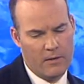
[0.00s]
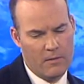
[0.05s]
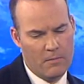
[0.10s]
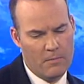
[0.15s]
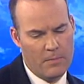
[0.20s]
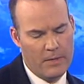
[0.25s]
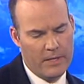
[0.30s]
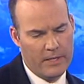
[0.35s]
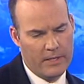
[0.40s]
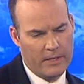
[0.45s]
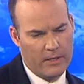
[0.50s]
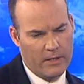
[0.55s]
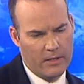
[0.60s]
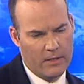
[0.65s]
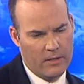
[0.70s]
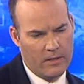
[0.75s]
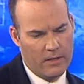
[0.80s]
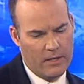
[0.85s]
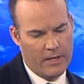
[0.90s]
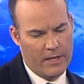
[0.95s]
being
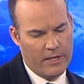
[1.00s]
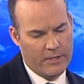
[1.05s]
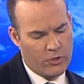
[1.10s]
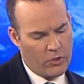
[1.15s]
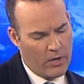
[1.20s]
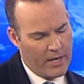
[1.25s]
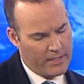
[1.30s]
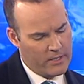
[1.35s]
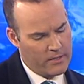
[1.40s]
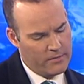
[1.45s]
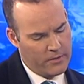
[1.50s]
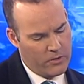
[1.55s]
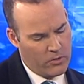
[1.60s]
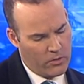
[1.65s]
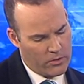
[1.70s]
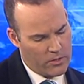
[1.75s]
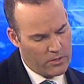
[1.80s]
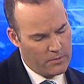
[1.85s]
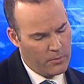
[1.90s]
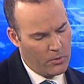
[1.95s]
attractive
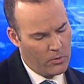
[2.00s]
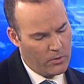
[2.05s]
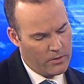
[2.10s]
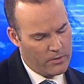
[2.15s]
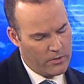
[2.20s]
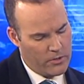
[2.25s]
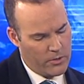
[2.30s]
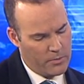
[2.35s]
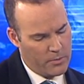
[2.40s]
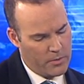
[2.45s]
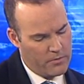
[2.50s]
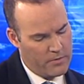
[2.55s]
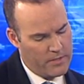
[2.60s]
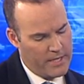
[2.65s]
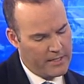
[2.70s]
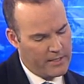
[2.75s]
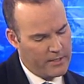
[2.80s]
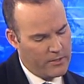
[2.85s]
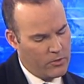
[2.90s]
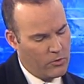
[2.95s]
across the board in terms of
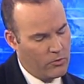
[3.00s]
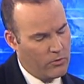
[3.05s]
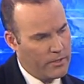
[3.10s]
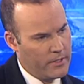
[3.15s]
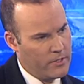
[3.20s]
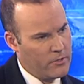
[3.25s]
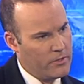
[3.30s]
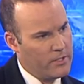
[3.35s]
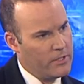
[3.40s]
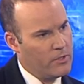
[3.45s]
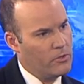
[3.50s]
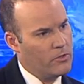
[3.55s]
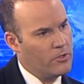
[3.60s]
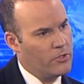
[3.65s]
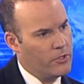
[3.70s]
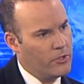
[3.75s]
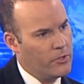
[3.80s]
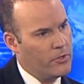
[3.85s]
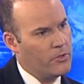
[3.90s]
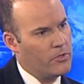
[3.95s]
sectors or industries, or do
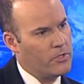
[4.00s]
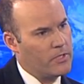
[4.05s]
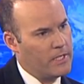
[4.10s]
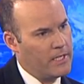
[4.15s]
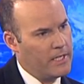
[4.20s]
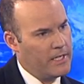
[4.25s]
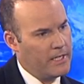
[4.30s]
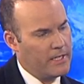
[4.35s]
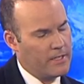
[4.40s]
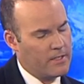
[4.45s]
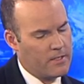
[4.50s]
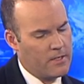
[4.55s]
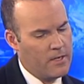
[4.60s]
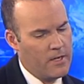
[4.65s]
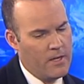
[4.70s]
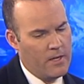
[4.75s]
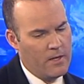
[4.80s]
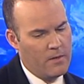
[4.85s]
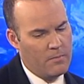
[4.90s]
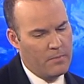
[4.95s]
you see it
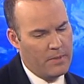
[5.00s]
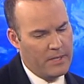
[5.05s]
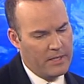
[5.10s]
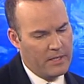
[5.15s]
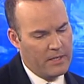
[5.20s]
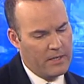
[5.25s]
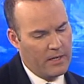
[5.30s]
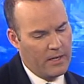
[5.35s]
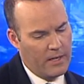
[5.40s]
being